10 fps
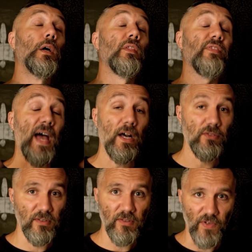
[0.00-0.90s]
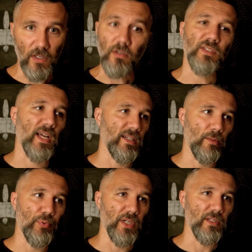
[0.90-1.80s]
thousands of vehicles I had to
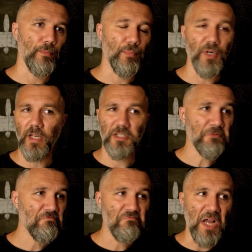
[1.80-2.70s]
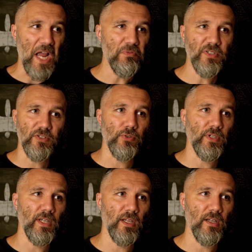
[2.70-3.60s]
print, but I was
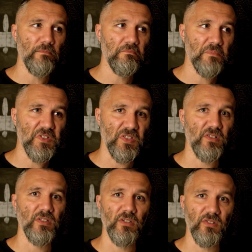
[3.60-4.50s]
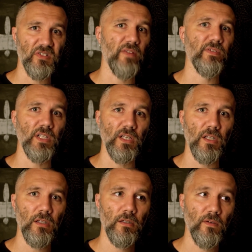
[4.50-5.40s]
doing 60 or
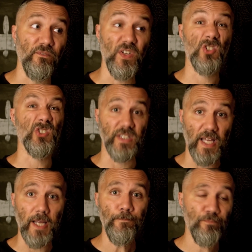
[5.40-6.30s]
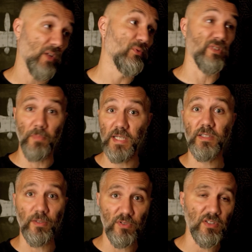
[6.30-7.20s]
70 vehicles a day. It was the metal
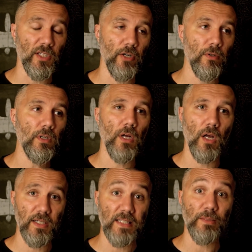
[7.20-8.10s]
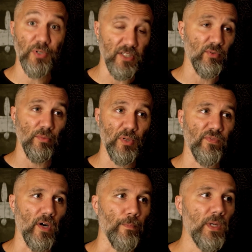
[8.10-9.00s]
that was slow, not the prints with the print farm.